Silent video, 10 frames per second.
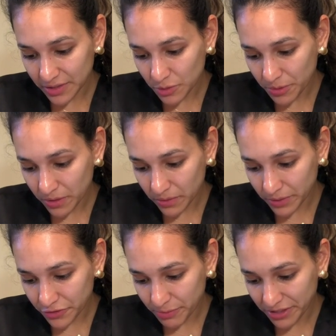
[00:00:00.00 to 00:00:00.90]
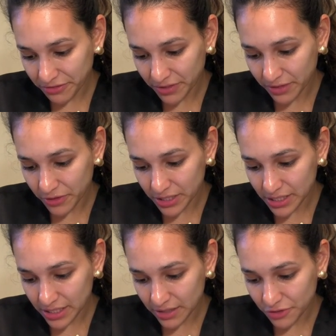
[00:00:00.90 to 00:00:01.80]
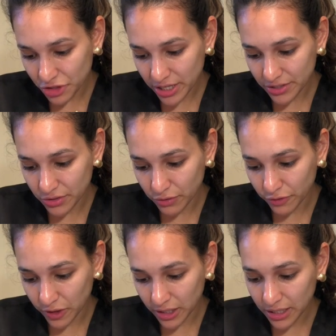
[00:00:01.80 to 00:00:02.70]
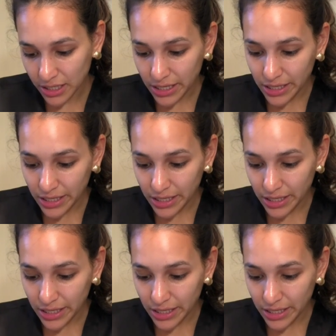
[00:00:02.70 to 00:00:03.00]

It's probably one of my favorites that I've tried so far.